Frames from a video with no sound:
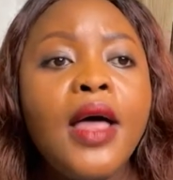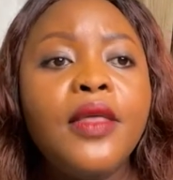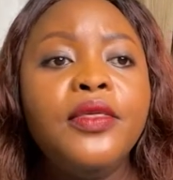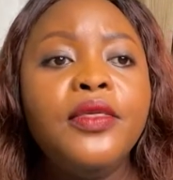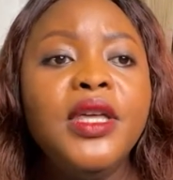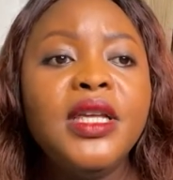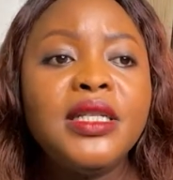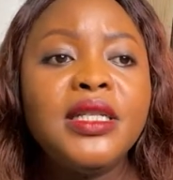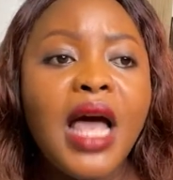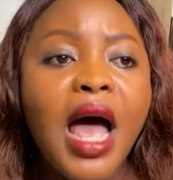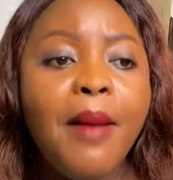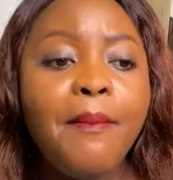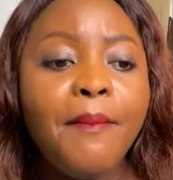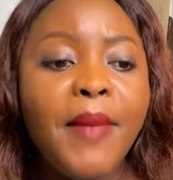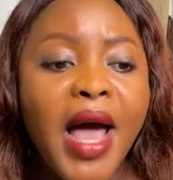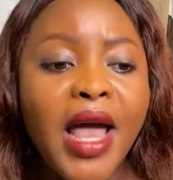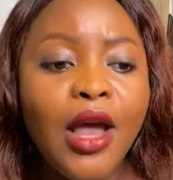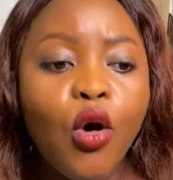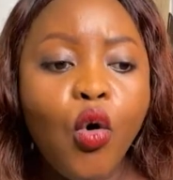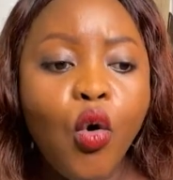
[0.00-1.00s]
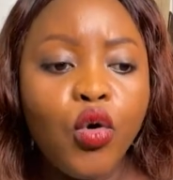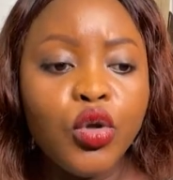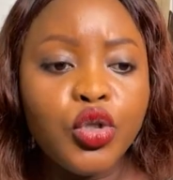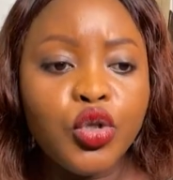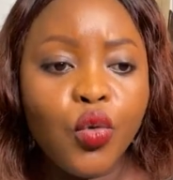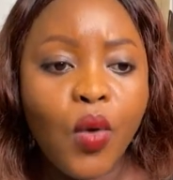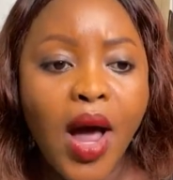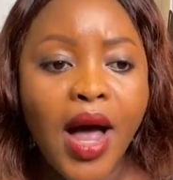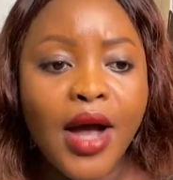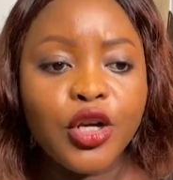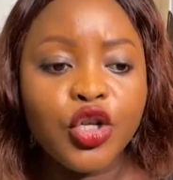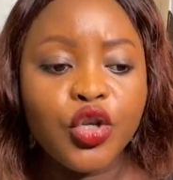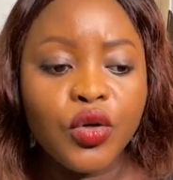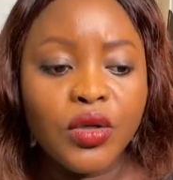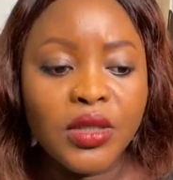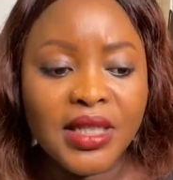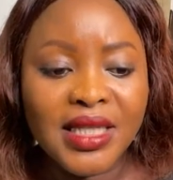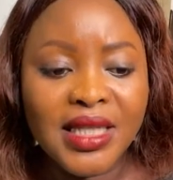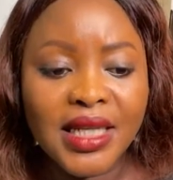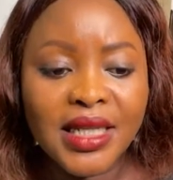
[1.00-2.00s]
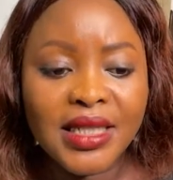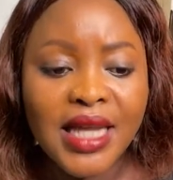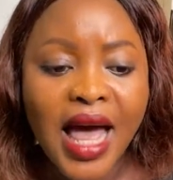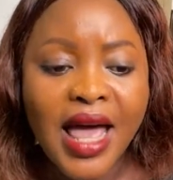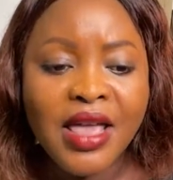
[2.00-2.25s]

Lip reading: these are my call to actions. These are